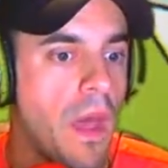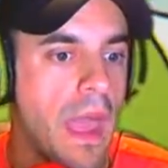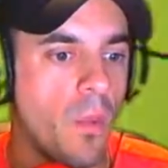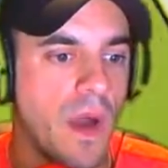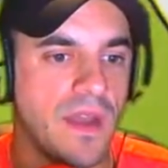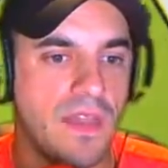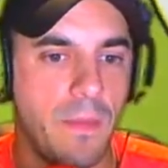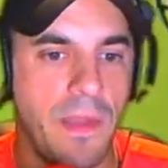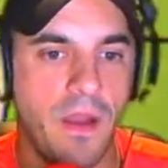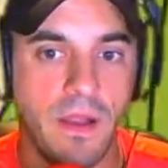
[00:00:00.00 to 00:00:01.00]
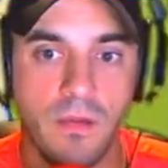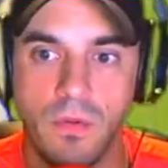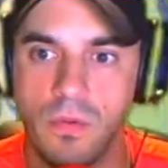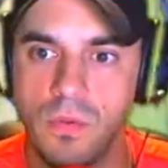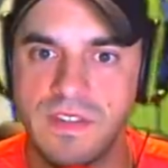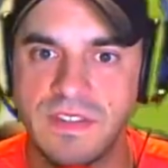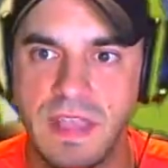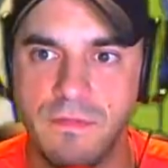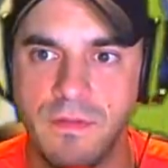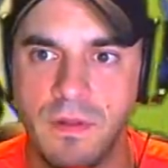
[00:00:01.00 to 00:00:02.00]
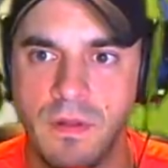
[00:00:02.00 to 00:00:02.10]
I wanted that parry. Ooh, we saved.